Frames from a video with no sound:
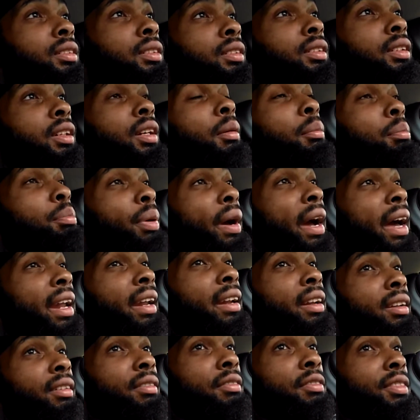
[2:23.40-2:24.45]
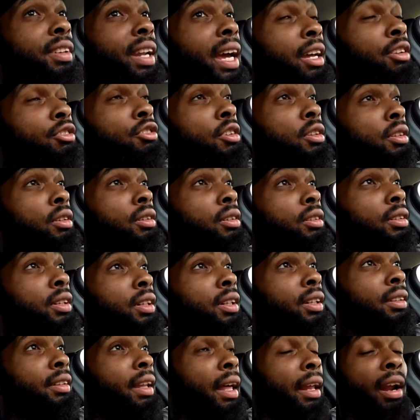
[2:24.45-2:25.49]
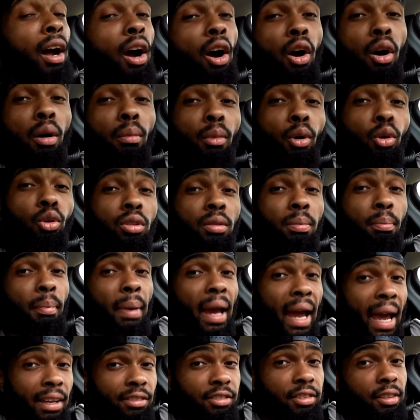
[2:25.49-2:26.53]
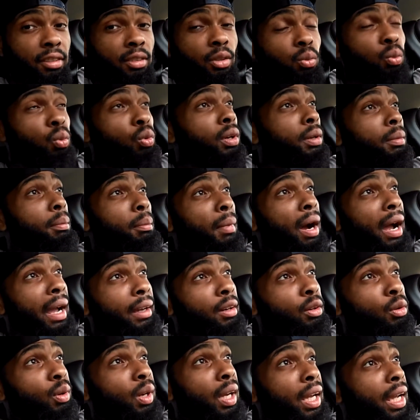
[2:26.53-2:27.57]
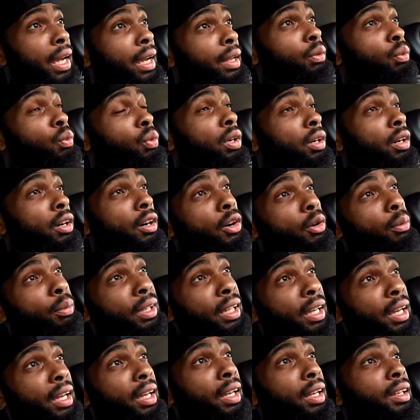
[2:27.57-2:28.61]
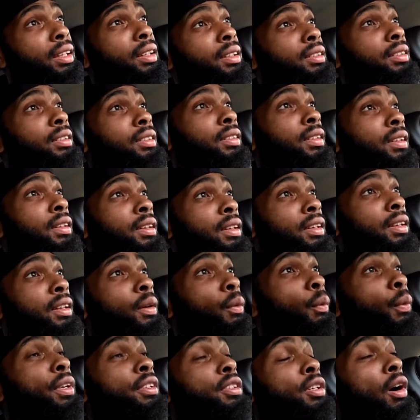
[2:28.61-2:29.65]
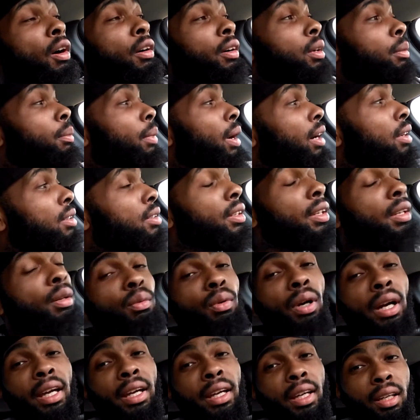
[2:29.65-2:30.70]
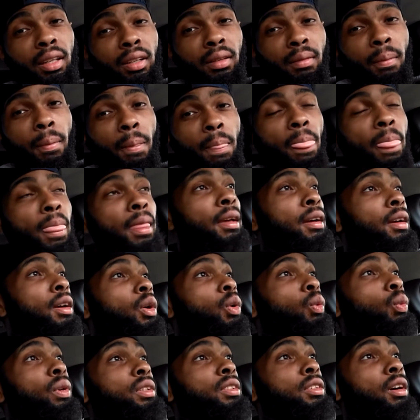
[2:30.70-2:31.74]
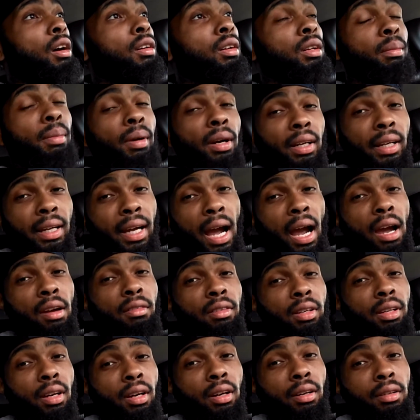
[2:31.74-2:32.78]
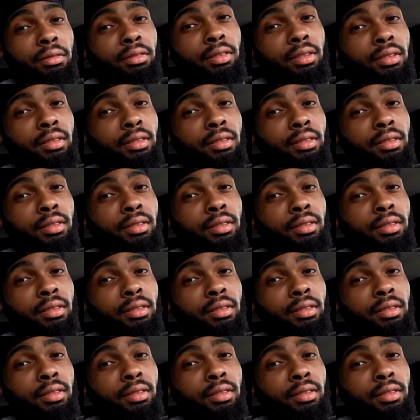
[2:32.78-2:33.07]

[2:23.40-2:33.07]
competitive nature that almost matches what Michael had and what Kobe has. We talking about D-Wade, we talking about Kyrie Irving.